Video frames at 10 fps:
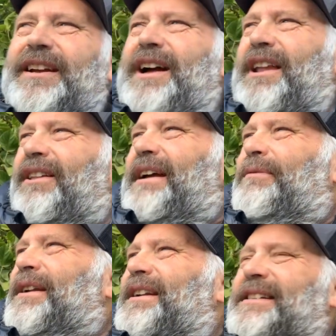kind of like
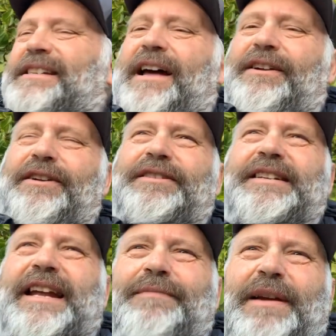what it is out here
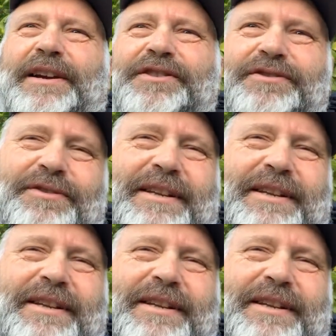today in Bakersfield.